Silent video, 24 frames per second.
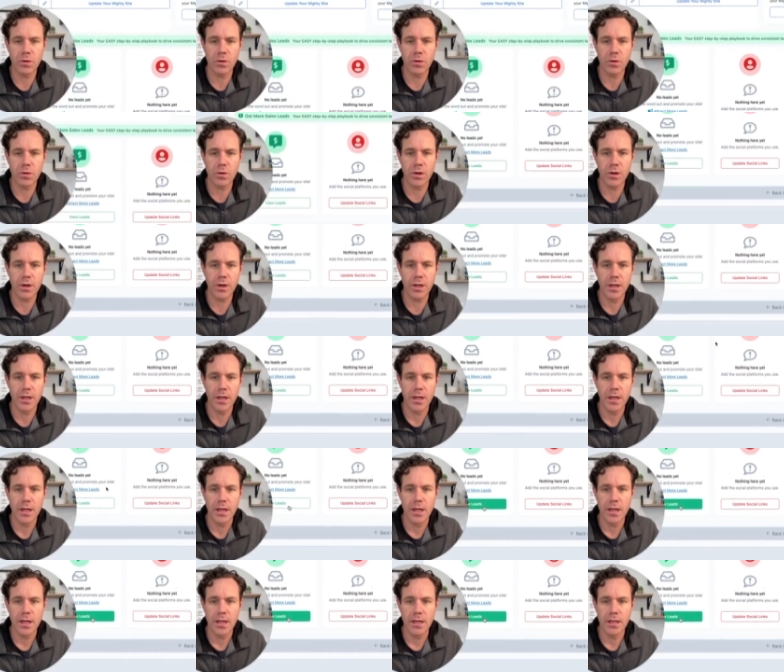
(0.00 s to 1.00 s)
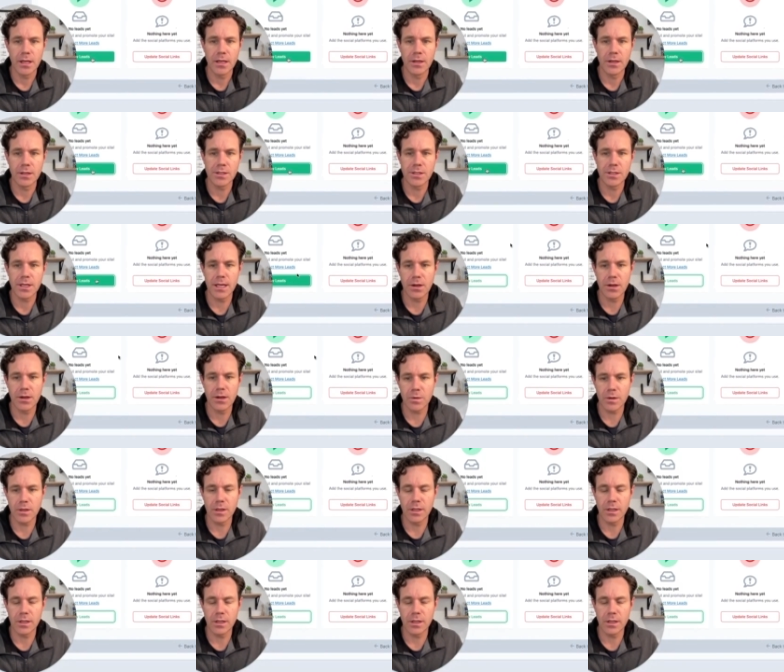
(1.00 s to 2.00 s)
you can see here's where the leads
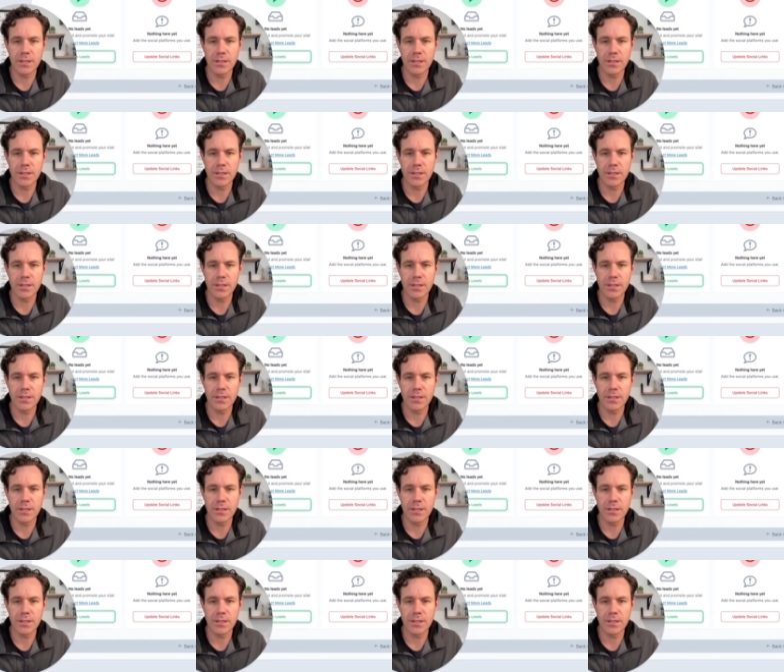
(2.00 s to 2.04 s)
come in.